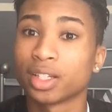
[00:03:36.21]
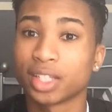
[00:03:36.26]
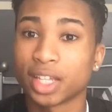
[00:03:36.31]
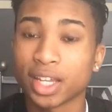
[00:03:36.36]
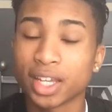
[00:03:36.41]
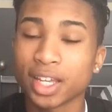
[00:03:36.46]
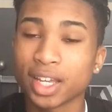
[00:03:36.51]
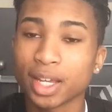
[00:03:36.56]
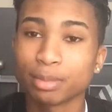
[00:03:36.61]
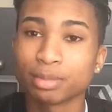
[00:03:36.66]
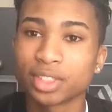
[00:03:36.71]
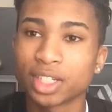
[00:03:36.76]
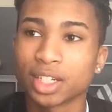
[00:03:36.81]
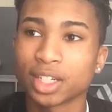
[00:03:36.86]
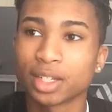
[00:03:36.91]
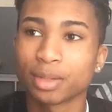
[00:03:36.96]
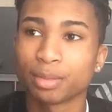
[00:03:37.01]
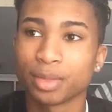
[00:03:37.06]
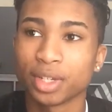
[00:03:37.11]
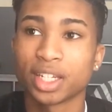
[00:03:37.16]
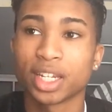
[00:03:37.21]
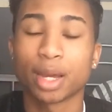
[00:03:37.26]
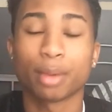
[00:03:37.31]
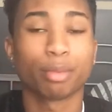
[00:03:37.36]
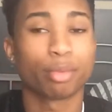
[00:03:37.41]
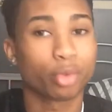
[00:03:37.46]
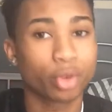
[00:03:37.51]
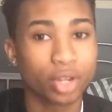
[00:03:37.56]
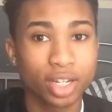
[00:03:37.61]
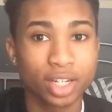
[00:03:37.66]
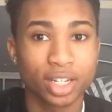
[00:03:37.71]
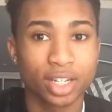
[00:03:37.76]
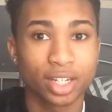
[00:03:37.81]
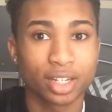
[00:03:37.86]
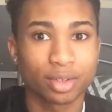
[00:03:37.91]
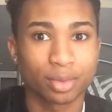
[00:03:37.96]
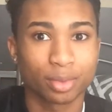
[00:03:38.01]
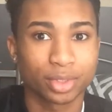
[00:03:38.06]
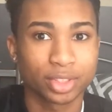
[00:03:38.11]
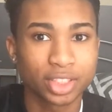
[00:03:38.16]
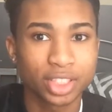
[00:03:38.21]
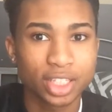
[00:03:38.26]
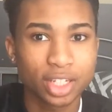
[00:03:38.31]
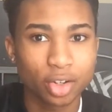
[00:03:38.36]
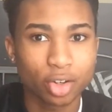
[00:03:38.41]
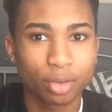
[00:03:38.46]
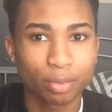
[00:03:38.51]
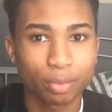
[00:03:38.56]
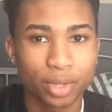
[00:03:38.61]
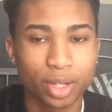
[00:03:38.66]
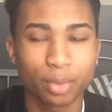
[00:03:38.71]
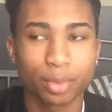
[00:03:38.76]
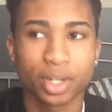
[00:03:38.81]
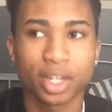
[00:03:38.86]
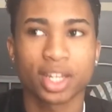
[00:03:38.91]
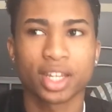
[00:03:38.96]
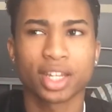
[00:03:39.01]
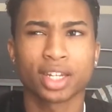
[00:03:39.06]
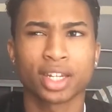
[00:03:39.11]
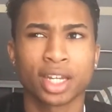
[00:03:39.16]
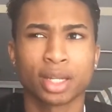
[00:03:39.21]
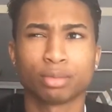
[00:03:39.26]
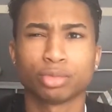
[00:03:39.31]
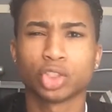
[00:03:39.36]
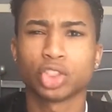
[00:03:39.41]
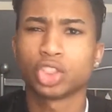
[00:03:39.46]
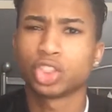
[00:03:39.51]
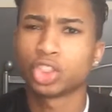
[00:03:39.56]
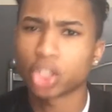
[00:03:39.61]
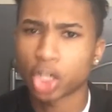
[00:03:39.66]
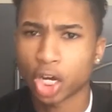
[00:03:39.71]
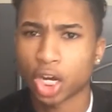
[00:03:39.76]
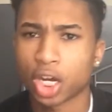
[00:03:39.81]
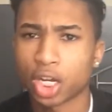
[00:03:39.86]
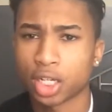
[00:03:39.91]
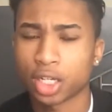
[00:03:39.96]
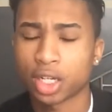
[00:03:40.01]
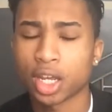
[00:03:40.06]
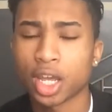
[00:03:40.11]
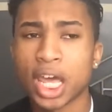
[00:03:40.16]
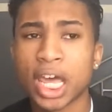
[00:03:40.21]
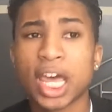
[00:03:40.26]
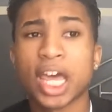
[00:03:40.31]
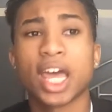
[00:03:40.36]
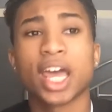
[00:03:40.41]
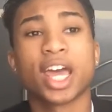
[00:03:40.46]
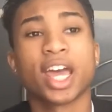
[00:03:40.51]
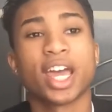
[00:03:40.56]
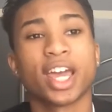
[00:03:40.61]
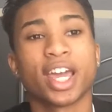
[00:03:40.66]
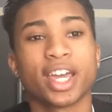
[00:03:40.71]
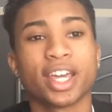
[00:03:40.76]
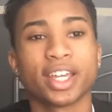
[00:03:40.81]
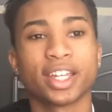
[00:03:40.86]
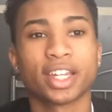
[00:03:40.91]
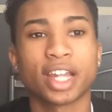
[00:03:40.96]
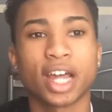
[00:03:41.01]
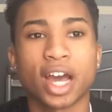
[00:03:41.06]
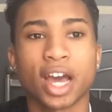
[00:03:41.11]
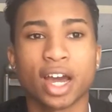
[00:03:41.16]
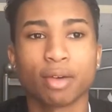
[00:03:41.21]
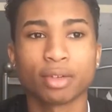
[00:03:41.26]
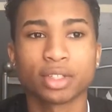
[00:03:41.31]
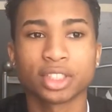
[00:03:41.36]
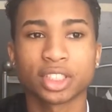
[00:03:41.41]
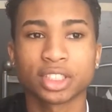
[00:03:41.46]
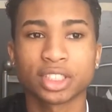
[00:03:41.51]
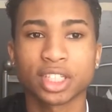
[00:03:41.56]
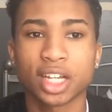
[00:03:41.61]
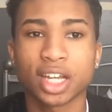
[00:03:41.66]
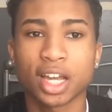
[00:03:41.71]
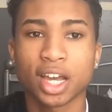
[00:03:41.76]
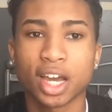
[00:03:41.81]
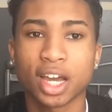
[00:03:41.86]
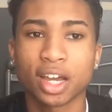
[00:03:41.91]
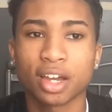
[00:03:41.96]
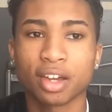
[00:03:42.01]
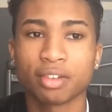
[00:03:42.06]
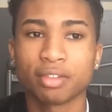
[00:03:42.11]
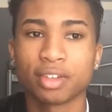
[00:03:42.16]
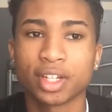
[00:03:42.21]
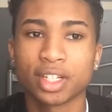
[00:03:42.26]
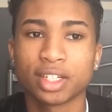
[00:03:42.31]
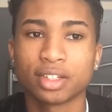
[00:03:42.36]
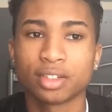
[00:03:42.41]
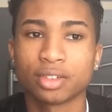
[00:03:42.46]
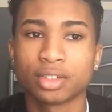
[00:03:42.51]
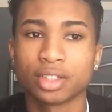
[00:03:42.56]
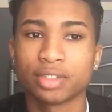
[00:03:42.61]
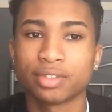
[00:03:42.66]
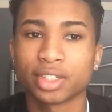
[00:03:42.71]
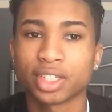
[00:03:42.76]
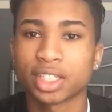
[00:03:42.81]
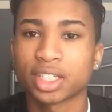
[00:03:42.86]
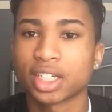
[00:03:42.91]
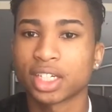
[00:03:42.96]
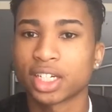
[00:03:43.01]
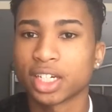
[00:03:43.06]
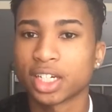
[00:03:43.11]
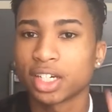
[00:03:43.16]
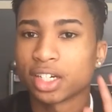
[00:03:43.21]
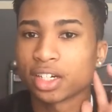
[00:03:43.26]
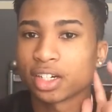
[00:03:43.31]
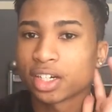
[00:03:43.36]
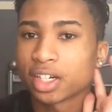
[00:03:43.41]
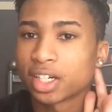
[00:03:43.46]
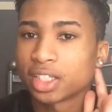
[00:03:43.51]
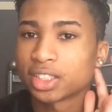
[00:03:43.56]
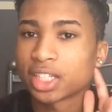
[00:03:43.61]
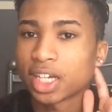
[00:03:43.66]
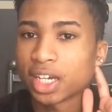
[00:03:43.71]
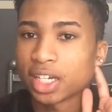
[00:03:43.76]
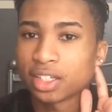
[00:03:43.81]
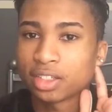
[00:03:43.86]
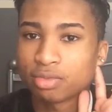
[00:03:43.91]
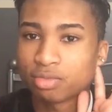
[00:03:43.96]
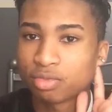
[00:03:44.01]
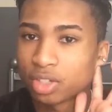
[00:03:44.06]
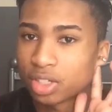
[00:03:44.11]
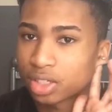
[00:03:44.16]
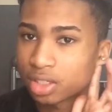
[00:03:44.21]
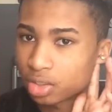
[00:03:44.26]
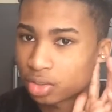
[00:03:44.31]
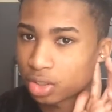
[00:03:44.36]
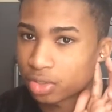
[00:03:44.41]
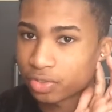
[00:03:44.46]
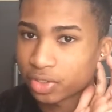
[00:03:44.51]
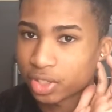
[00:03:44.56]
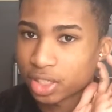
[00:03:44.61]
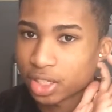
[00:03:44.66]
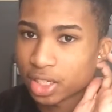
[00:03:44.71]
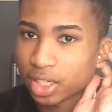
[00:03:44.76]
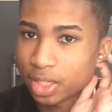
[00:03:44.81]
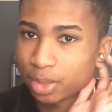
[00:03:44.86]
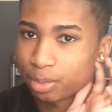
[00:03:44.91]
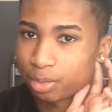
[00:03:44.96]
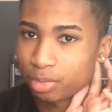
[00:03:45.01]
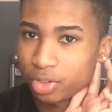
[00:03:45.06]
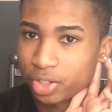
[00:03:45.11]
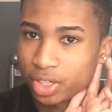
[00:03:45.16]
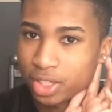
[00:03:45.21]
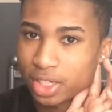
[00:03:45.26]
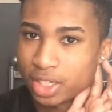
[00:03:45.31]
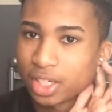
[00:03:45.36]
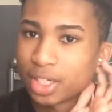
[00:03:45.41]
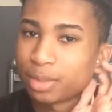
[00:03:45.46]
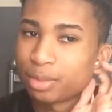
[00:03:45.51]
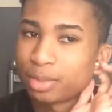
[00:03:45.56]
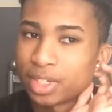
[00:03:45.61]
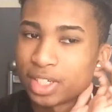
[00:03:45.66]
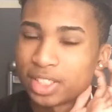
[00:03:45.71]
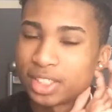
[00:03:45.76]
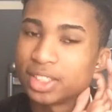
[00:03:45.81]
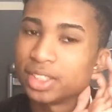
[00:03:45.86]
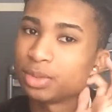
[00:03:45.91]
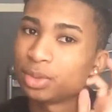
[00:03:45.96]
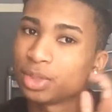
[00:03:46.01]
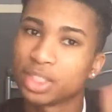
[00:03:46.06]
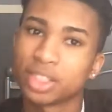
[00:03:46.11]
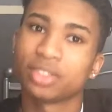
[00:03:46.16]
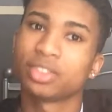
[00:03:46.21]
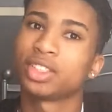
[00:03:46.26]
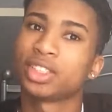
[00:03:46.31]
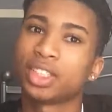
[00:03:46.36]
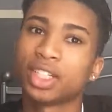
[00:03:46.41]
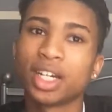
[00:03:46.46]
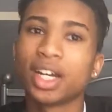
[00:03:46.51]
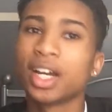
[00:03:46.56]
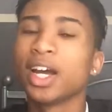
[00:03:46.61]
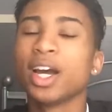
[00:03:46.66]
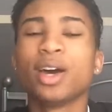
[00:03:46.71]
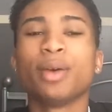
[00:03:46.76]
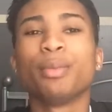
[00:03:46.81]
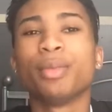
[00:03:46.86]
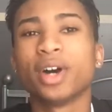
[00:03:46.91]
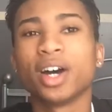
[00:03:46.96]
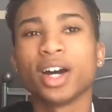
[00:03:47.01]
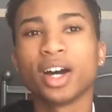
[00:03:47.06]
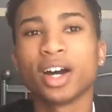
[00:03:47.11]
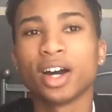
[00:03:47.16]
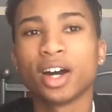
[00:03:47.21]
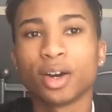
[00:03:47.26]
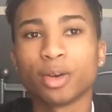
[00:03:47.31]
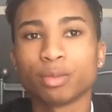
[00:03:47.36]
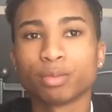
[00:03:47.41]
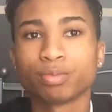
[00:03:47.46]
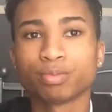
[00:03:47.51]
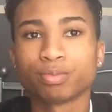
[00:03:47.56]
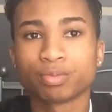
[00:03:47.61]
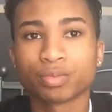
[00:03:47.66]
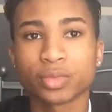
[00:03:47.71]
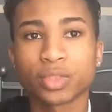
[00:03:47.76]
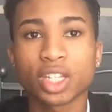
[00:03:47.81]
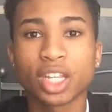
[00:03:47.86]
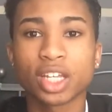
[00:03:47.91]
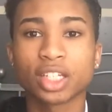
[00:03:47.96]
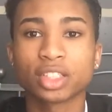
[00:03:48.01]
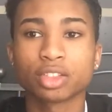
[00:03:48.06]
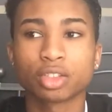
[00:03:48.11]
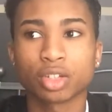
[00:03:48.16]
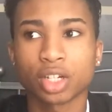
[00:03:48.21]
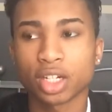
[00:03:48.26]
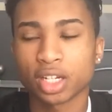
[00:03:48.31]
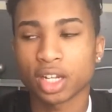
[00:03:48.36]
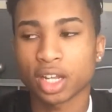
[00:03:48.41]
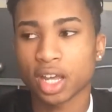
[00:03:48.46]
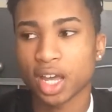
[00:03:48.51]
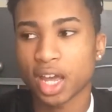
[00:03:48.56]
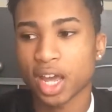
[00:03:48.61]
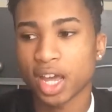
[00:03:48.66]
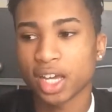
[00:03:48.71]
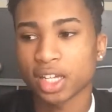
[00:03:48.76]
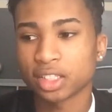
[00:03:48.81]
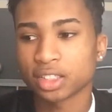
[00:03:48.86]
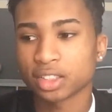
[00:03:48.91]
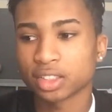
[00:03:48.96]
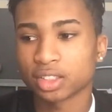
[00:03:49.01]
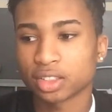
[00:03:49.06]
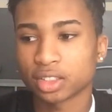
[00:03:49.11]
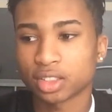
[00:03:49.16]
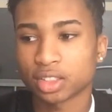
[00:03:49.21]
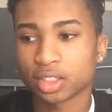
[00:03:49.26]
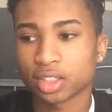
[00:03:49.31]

they kept telling me that Brittany was cheating on me with a kid named John. And I was just like, I really don't even care because I really don't even like Brittany, but whatever. But, yeah, so then as